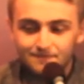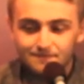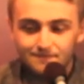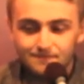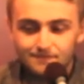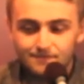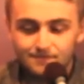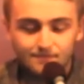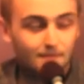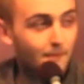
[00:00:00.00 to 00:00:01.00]

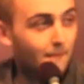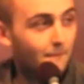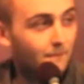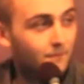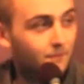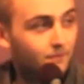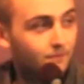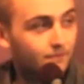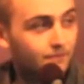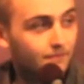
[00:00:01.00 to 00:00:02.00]

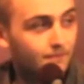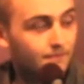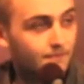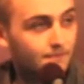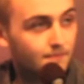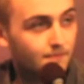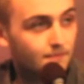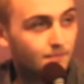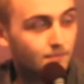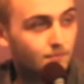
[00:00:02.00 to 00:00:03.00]

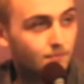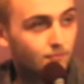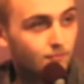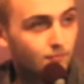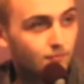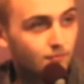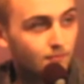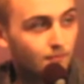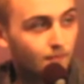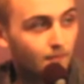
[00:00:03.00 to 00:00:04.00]

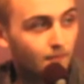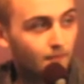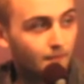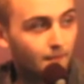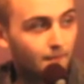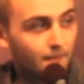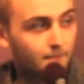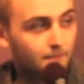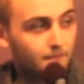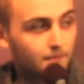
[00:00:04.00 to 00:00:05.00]

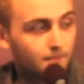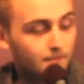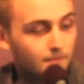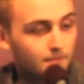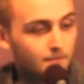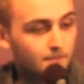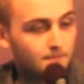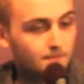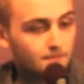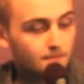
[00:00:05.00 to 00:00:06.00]

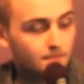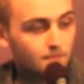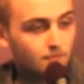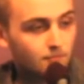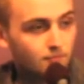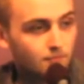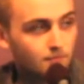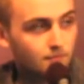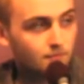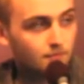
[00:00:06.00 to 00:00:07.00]

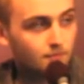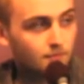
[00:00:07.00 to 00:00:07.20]
(silent)